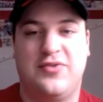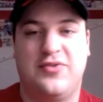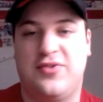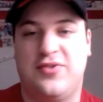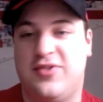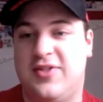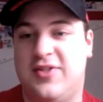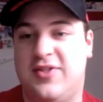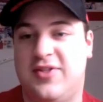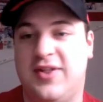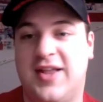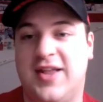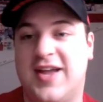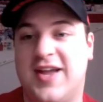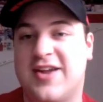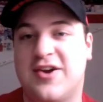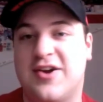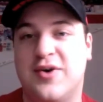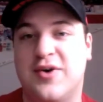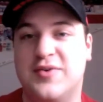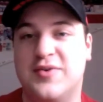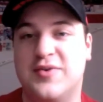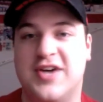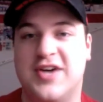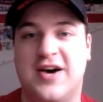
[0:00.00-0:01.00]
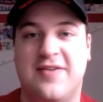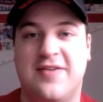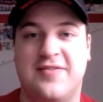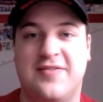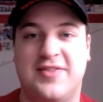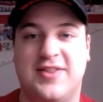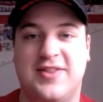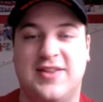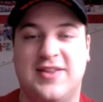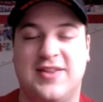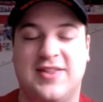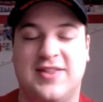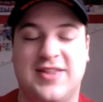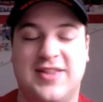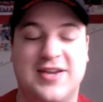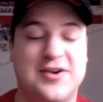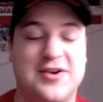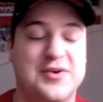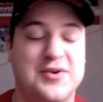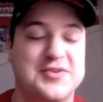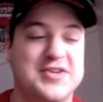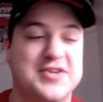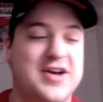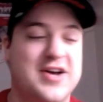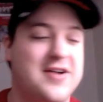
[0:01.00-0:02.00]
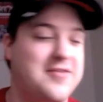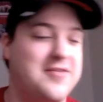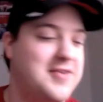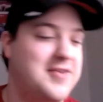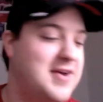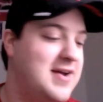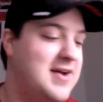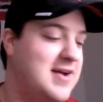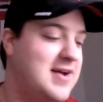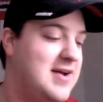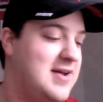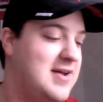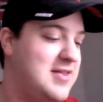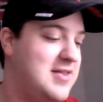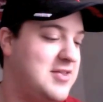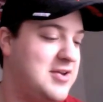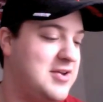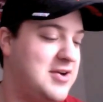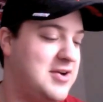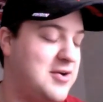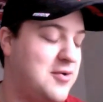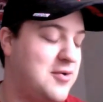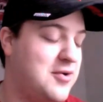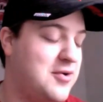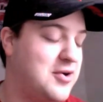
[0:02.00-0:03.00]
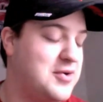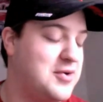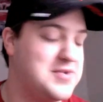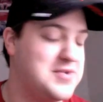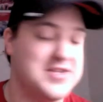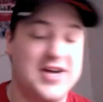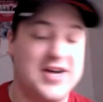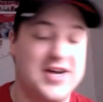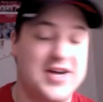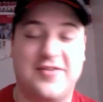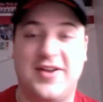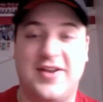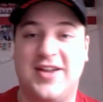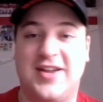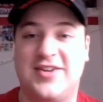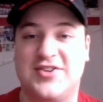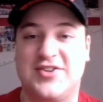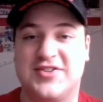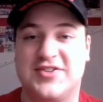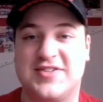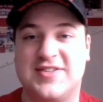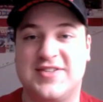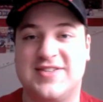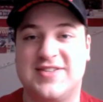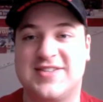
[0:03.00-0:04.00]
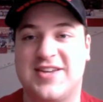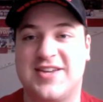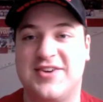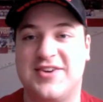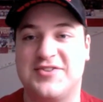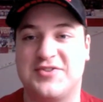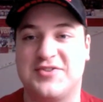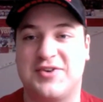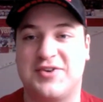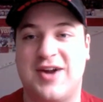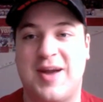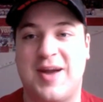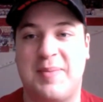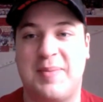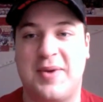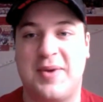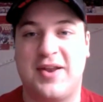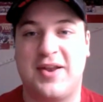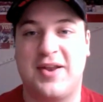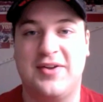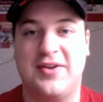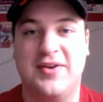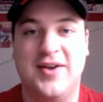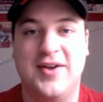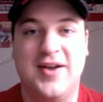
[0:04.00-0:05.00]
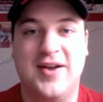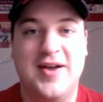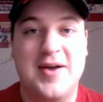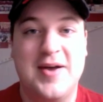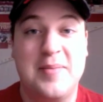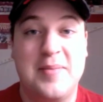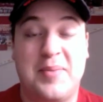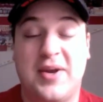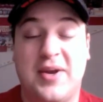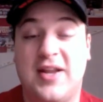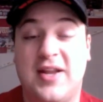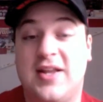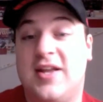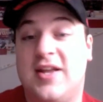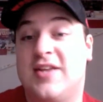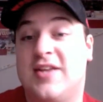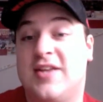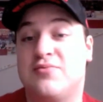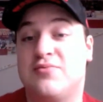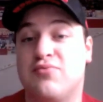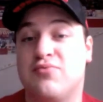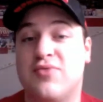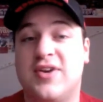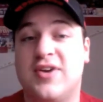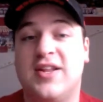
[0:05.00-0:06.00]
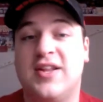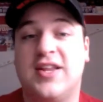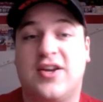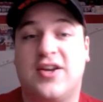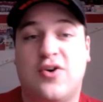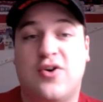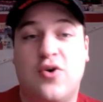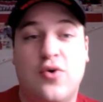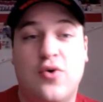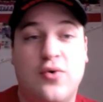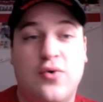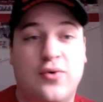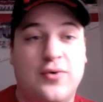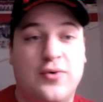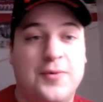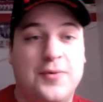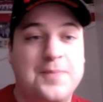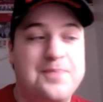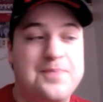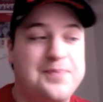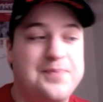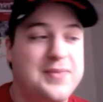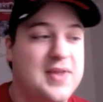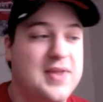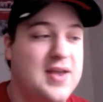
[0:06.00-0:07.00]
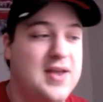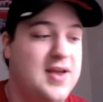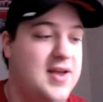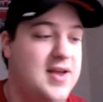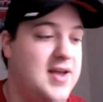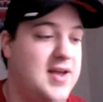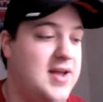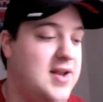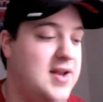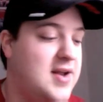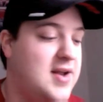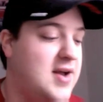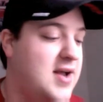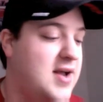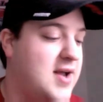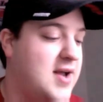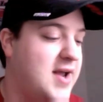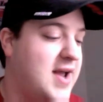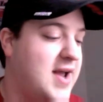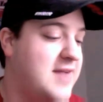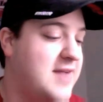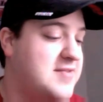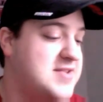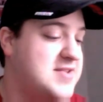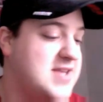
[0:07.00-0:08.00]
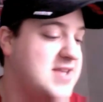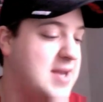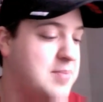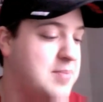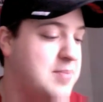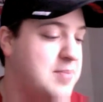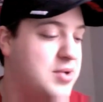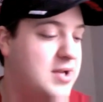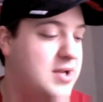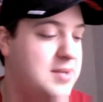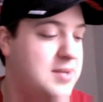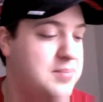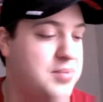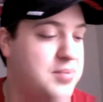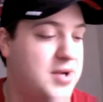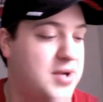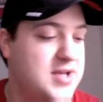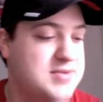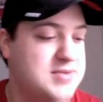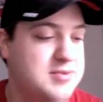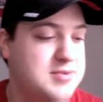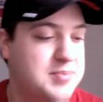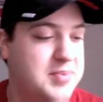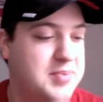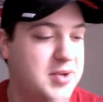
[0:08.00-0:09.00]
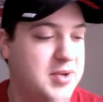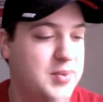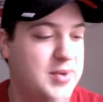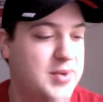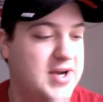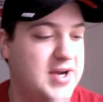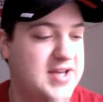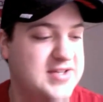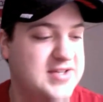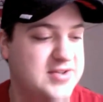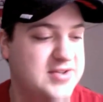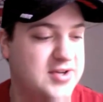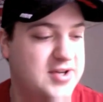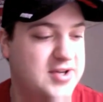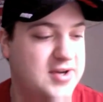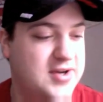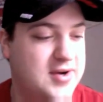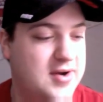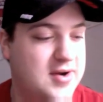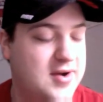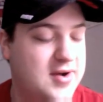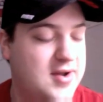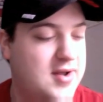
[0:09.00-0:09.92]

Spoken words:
the light goes off and the thing goes off, the horn goes off, and it just scares the crap out of you. But it's really cool, and I have to say I'm pretty impressed with Budweiser here.